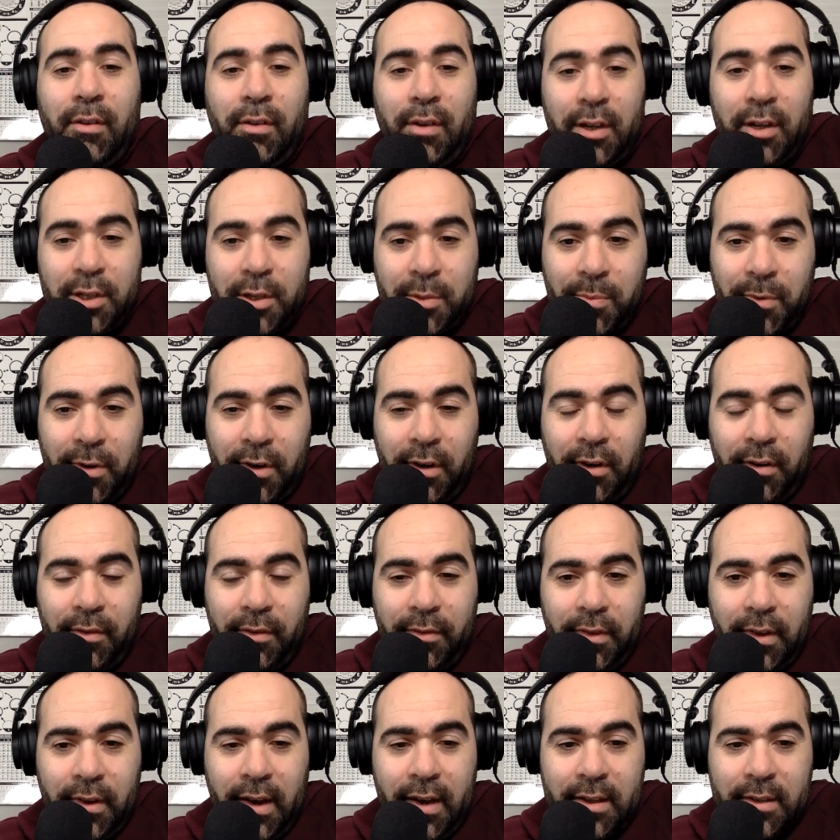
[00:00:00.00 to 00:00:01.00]
entrepreneur,
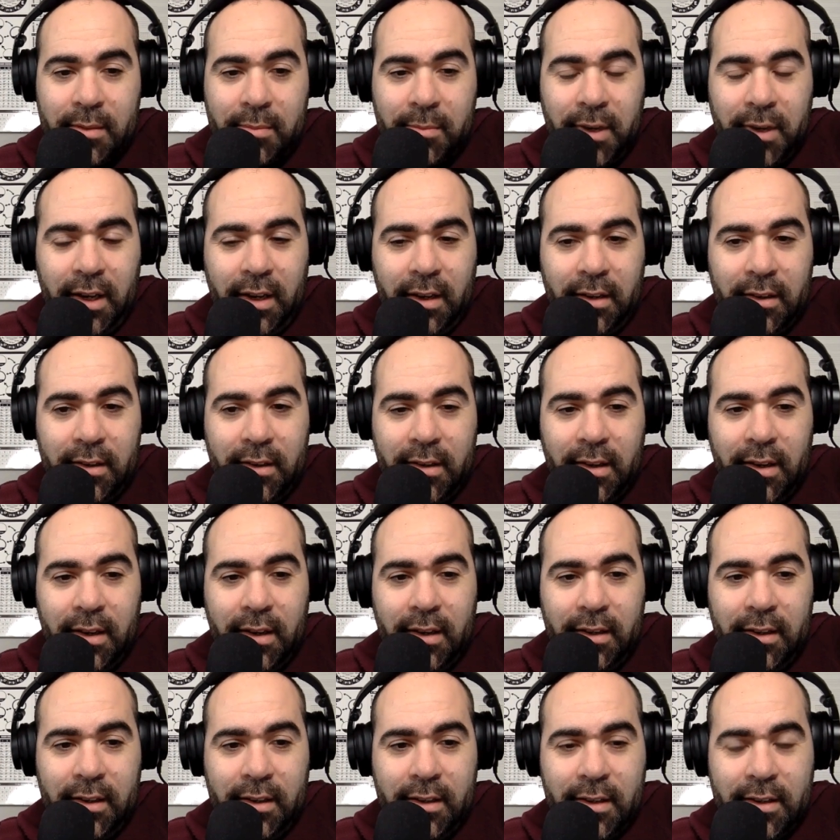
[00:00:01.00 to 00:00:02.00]
if you ask me, and,
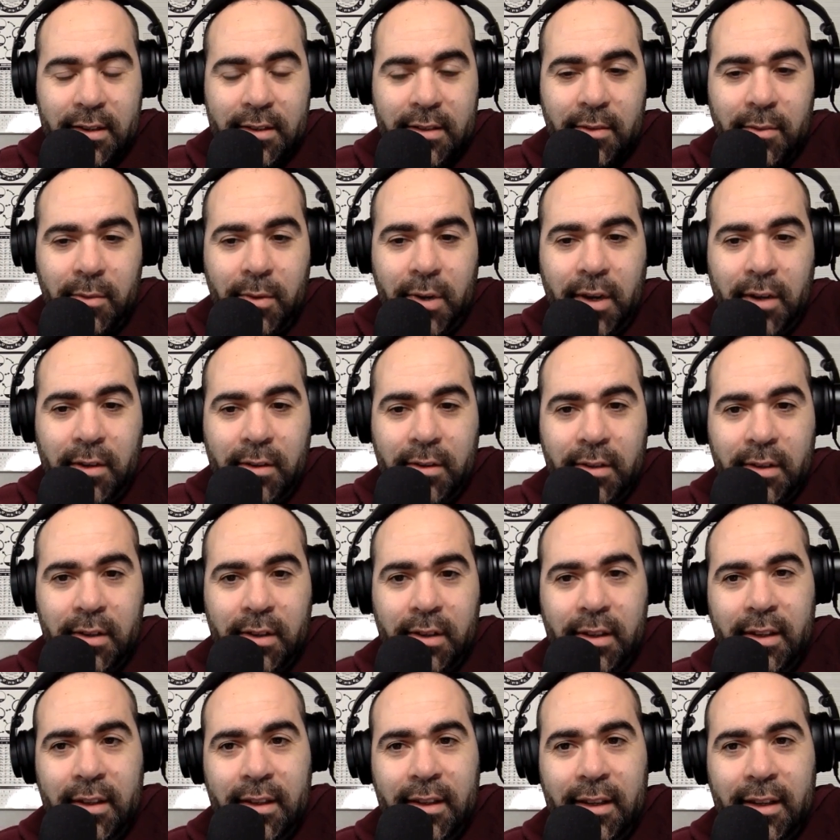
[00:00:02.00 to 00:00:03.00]
and he does it well.
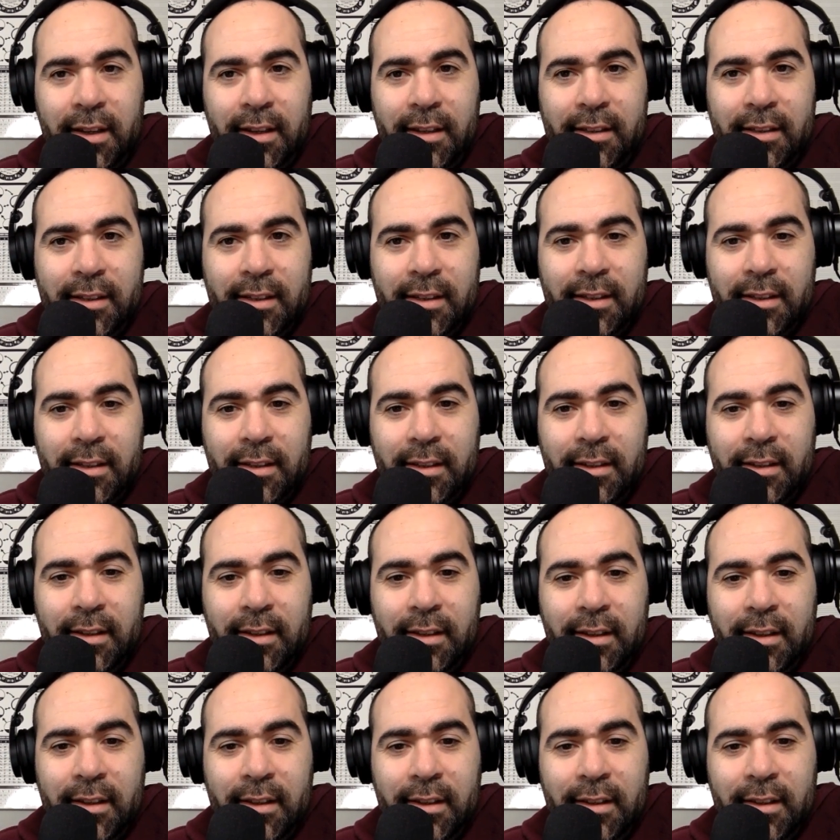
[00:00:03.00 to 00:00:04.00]
And... Uh,
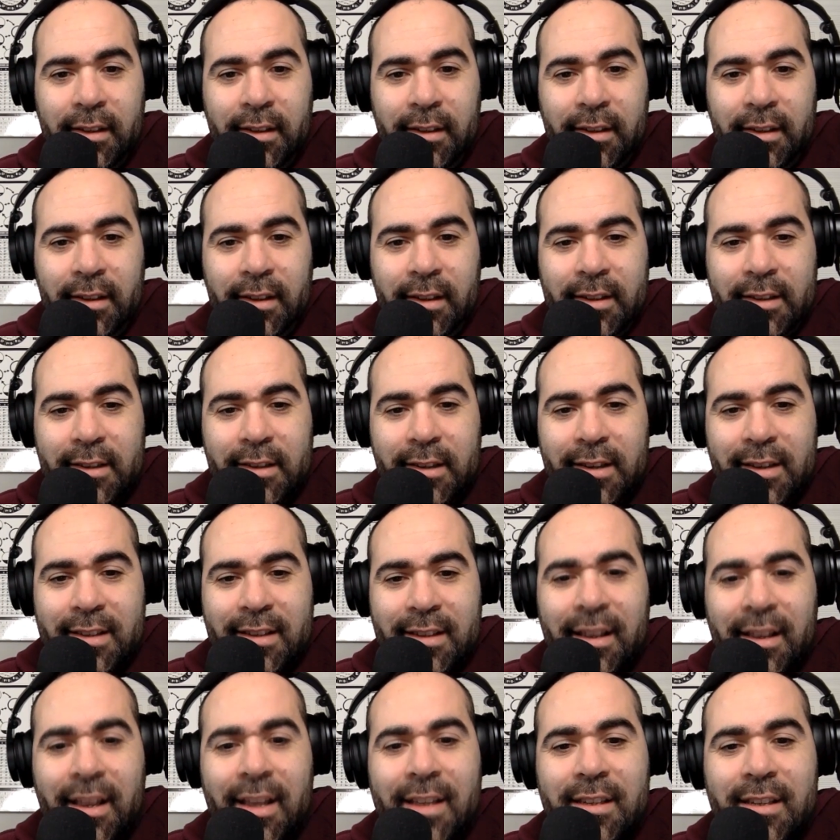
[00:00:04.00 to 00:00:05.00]
It's it's
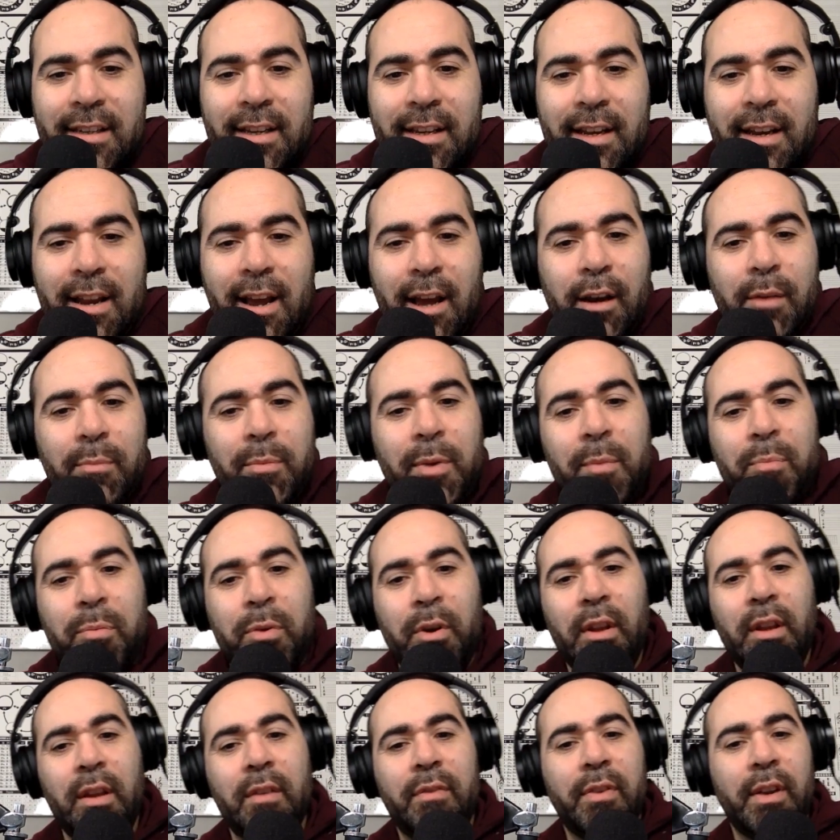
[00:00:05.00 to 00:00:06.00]
a lesson in how to be
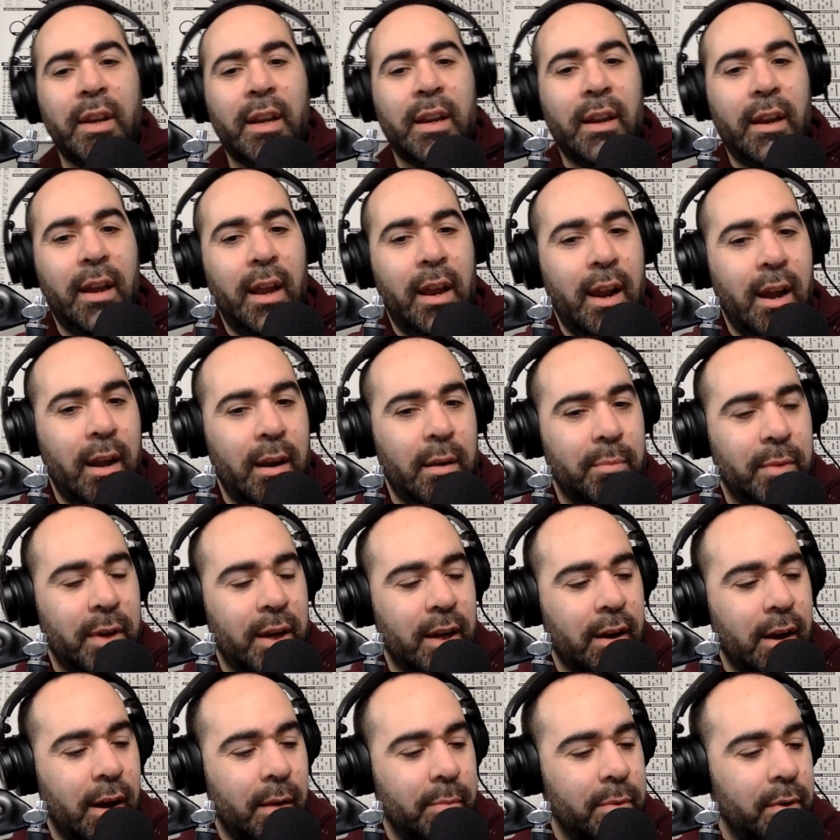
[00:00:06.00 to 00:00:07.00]
prolific and how to be a
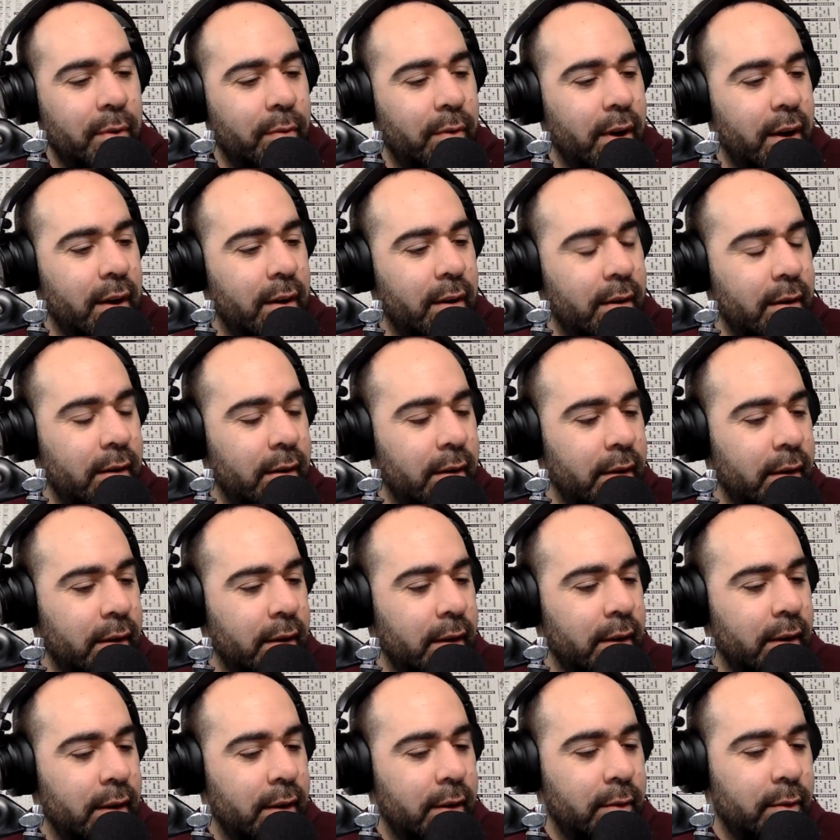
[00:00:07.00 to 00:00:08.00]
copywriter
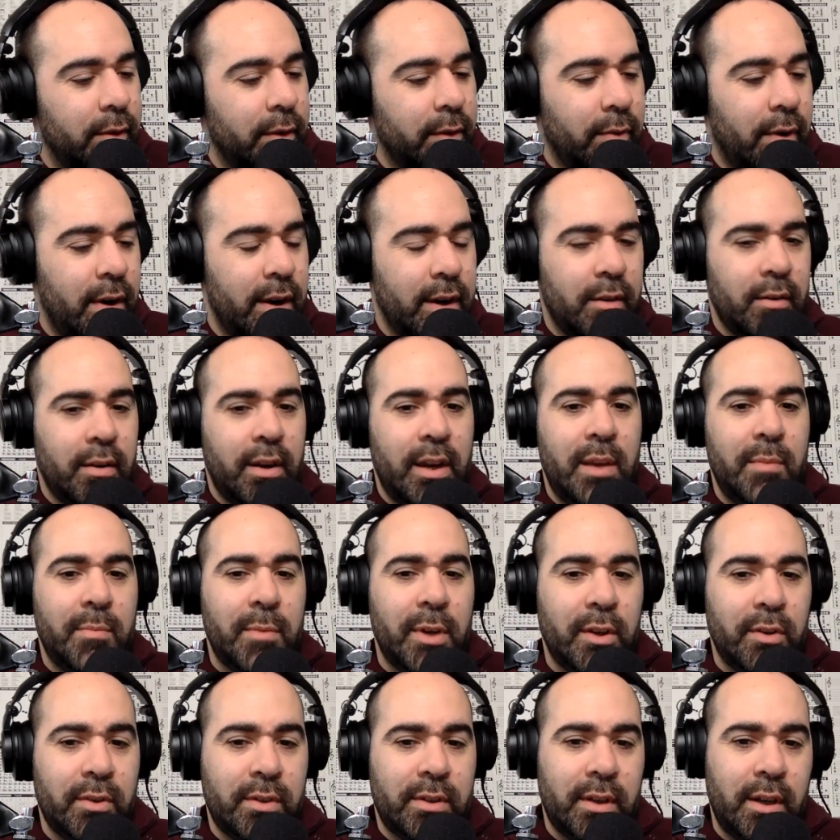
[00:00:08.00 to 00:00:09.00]
with writing your
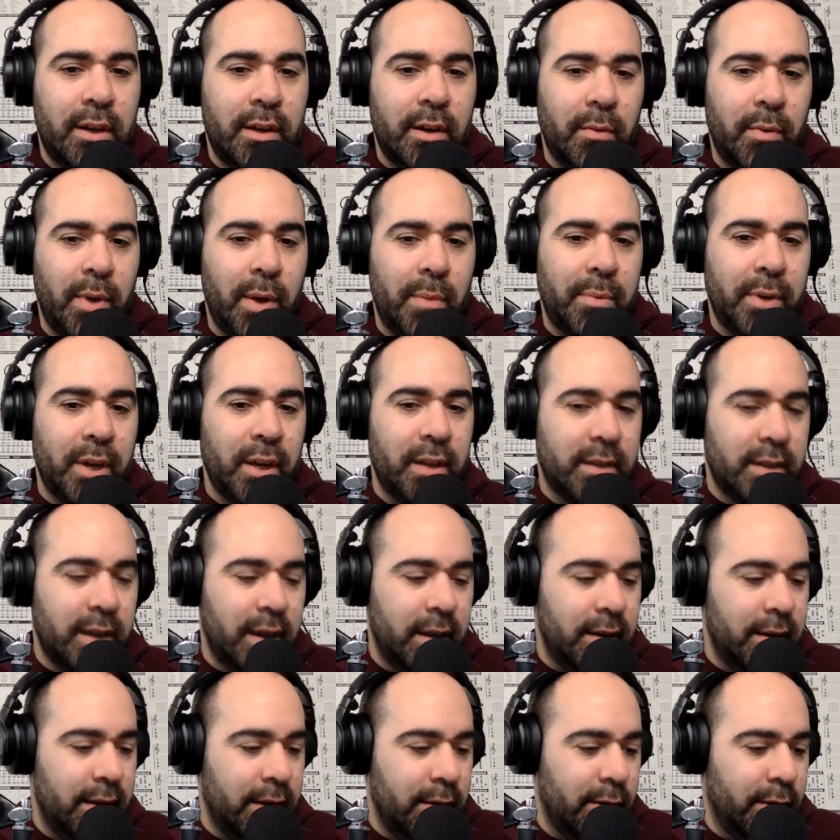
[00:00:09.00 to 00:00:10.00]
emails and your web
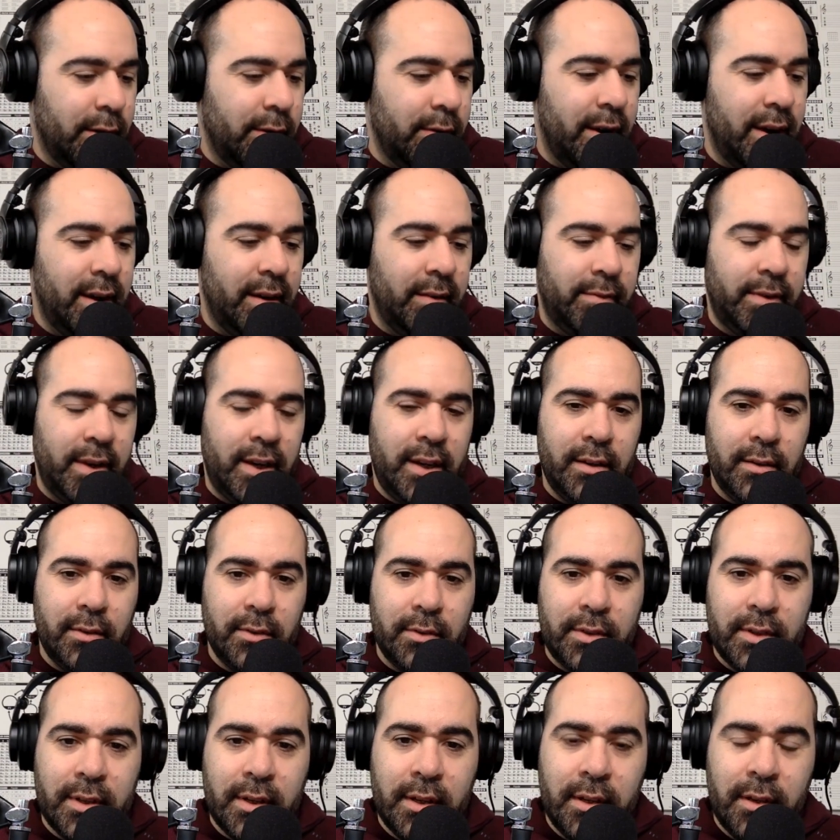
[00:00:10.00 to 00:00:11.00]
content or creating
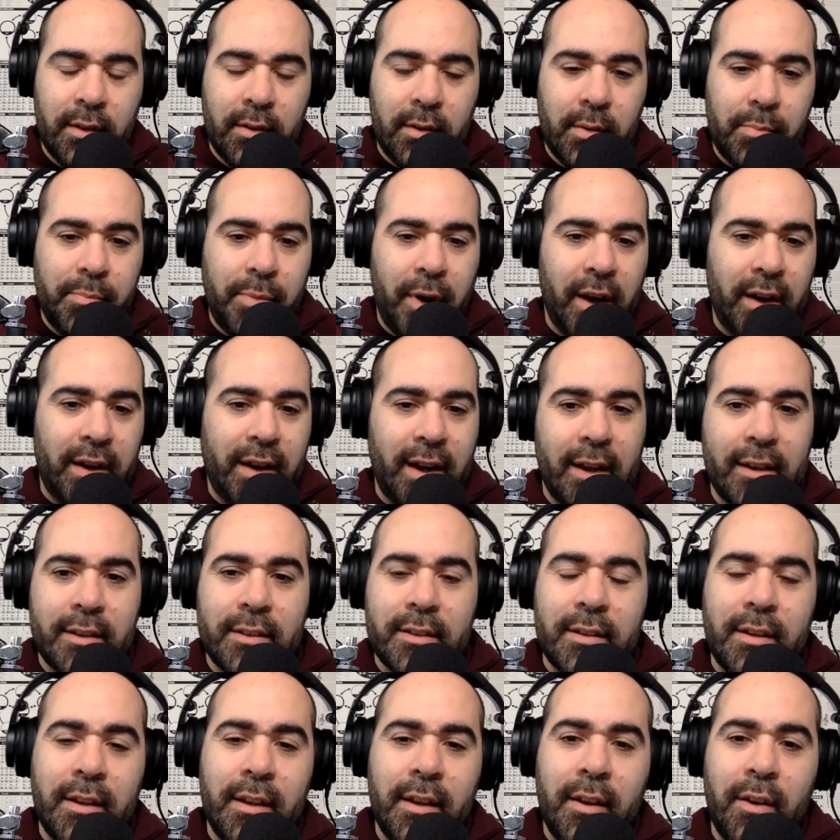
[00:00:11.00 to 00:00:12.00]
videos or
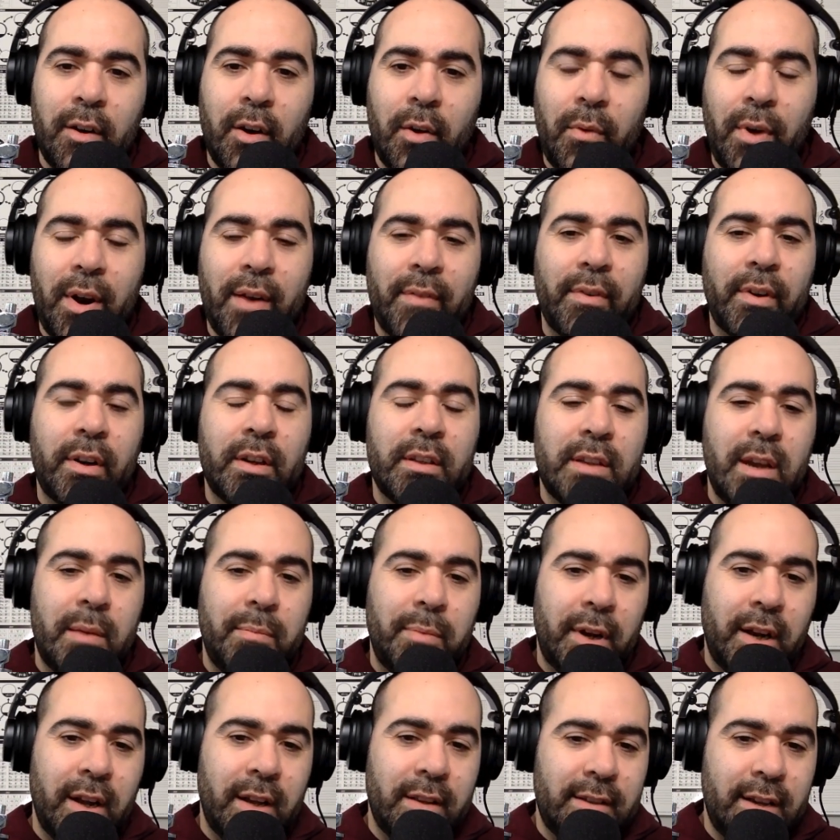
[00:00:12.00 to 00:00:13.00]
podcasts or whatever type
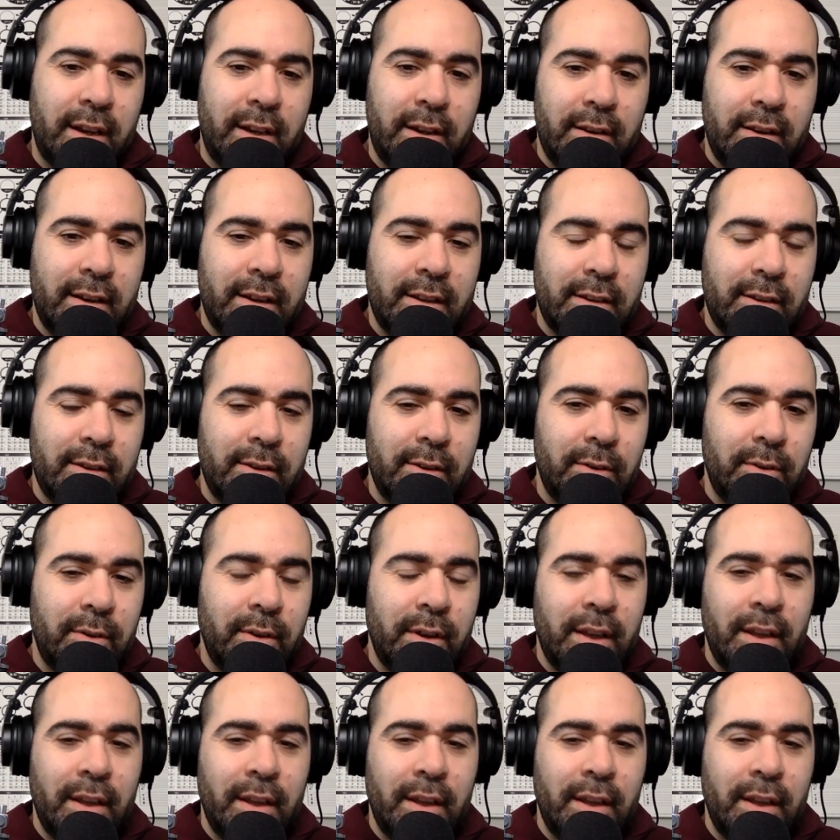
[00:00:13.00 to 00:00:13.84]
of content you need to do.